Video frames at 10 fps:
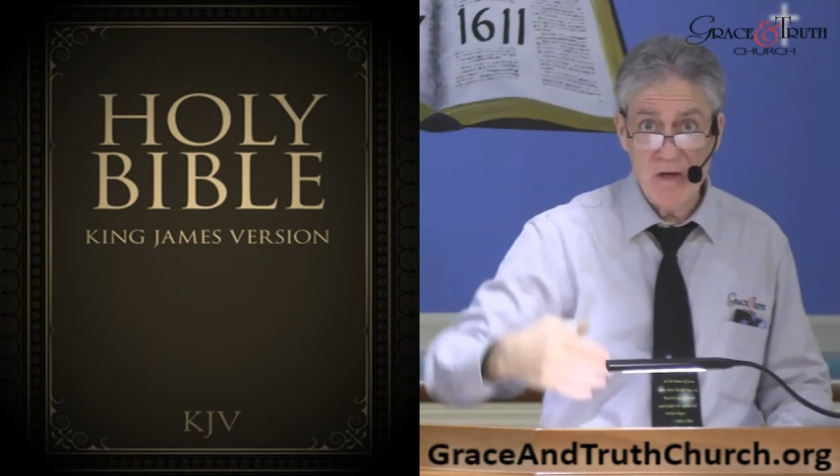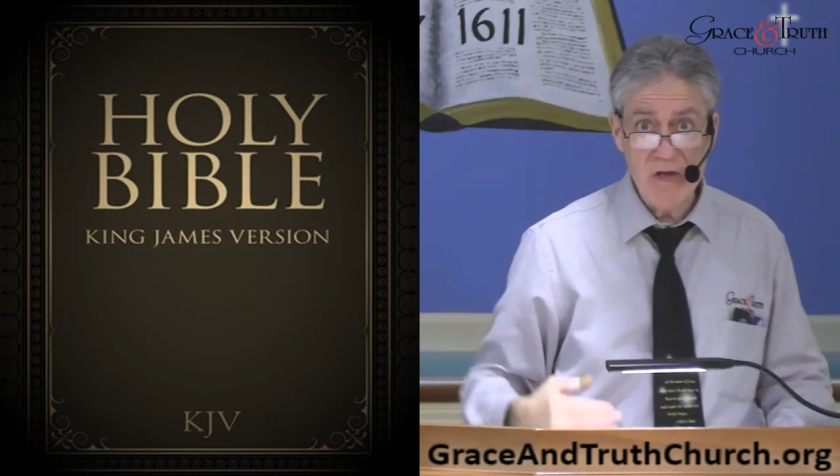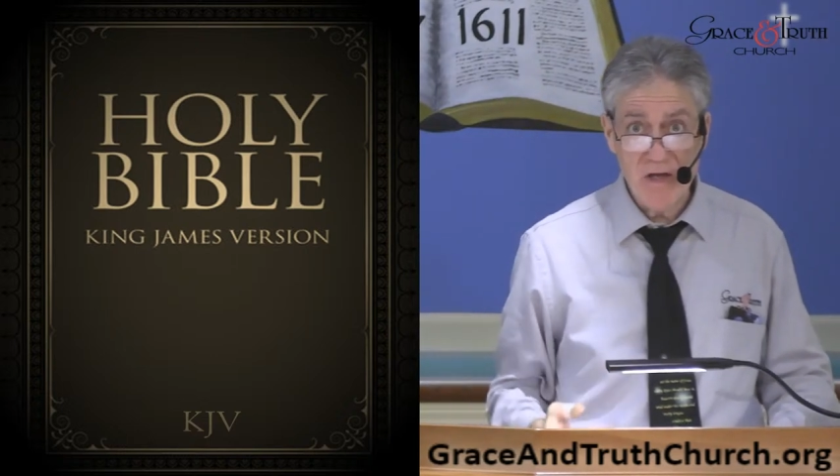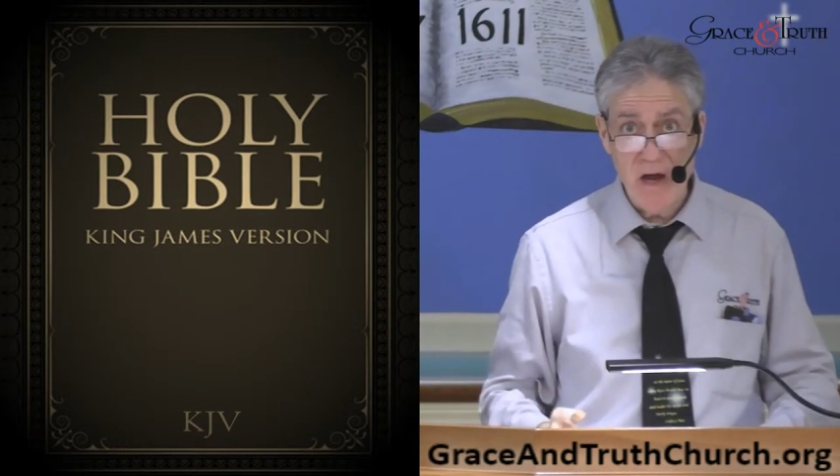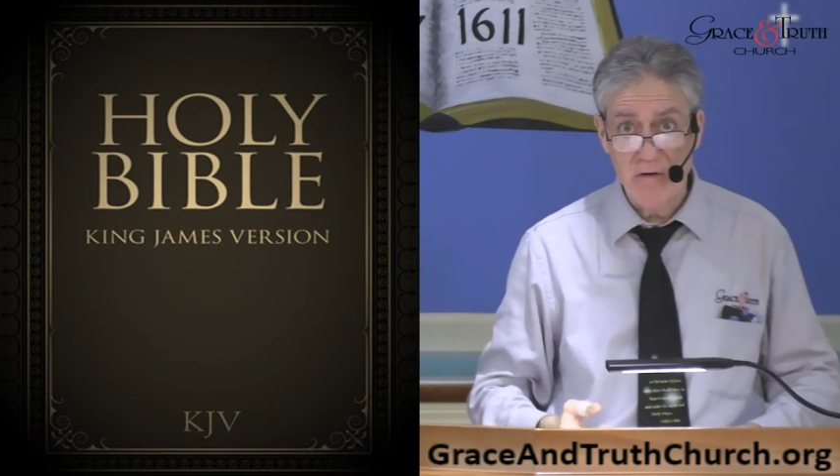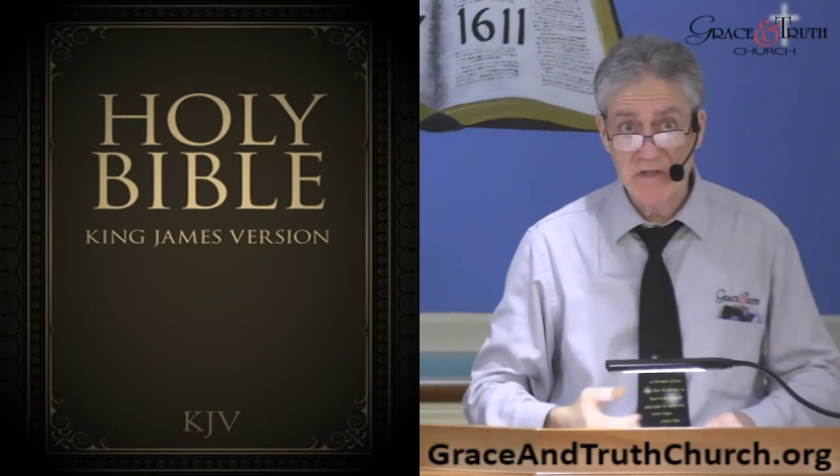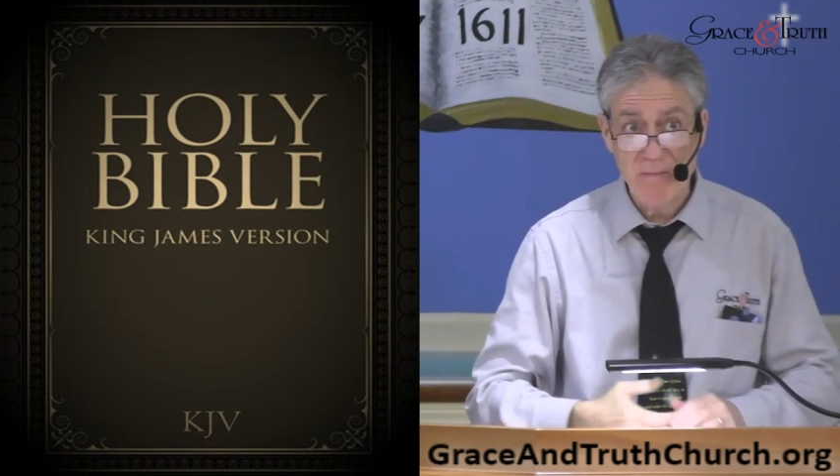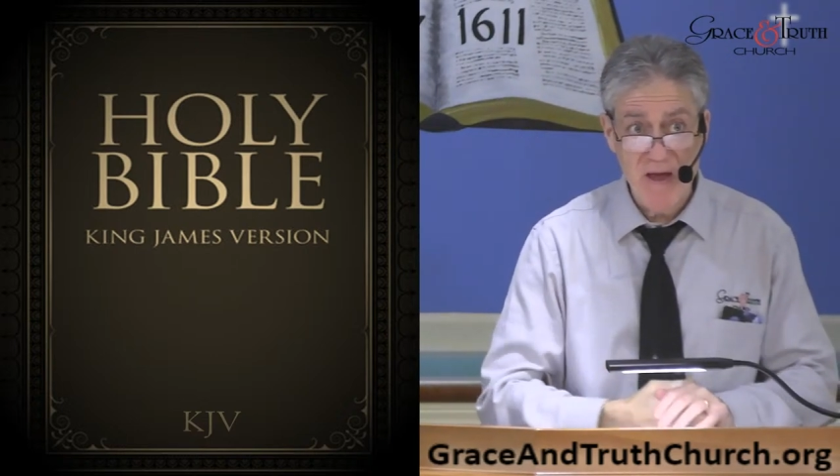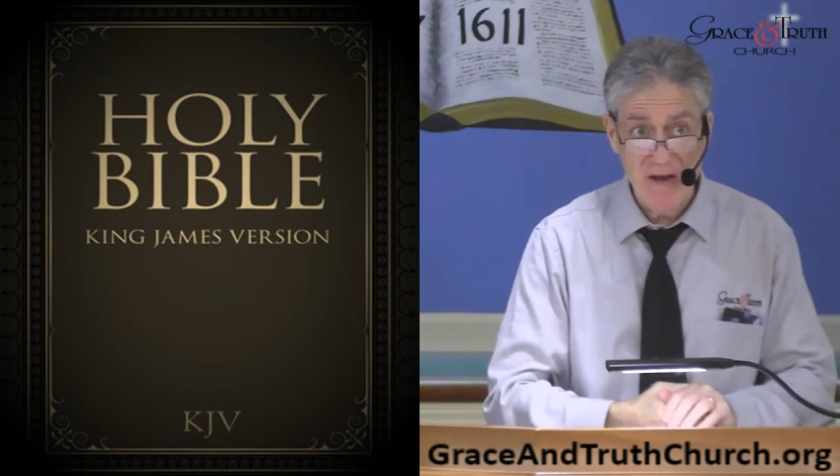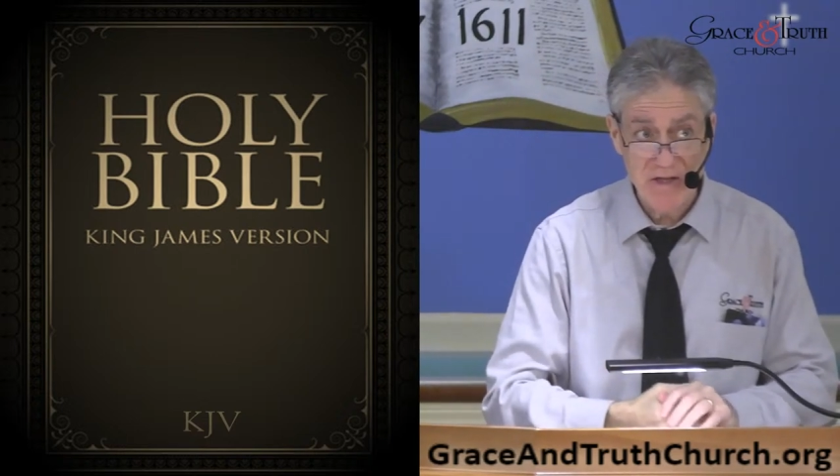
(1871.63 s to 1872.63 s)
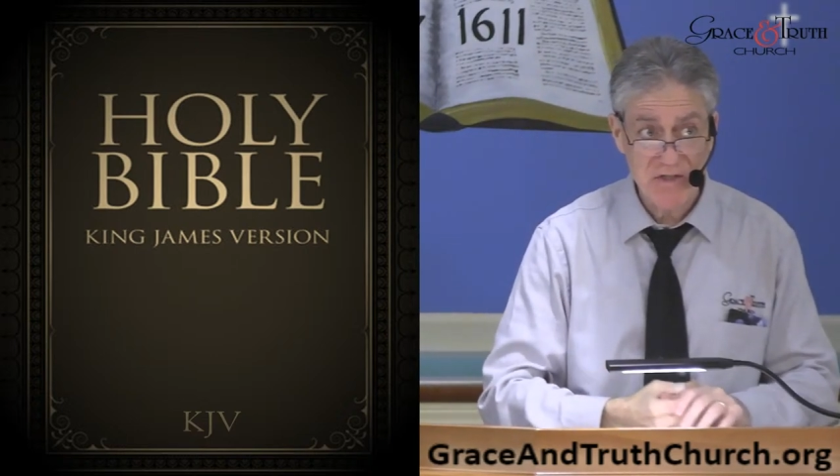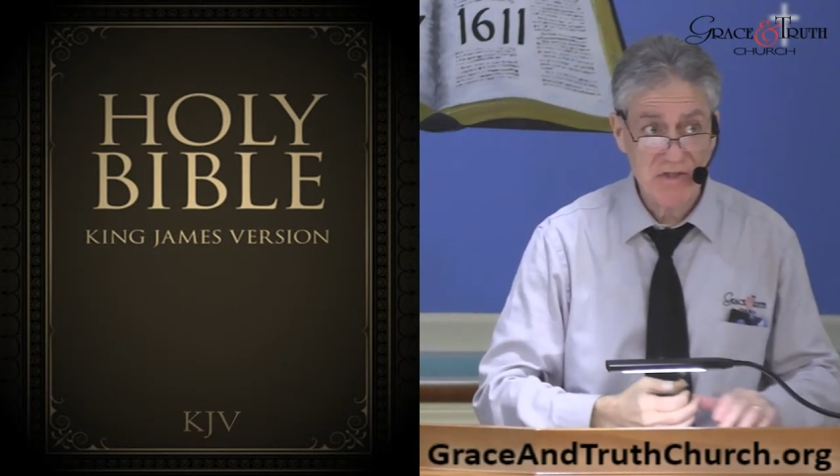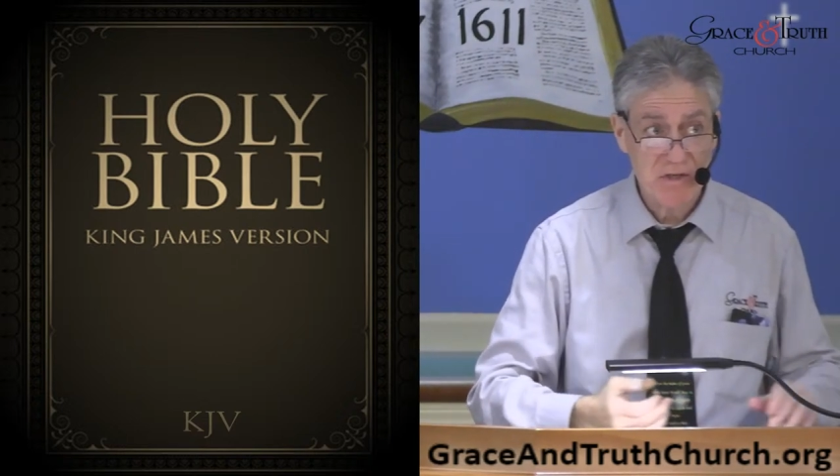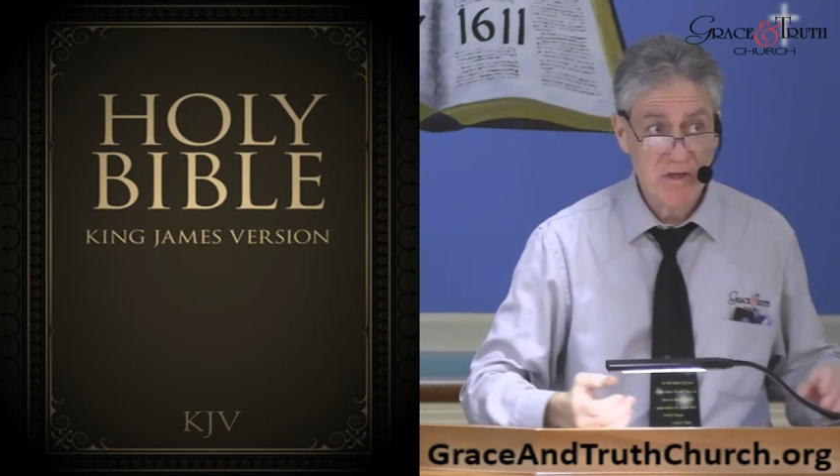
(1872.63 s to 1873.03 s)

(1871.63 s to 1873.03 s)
you charismatics?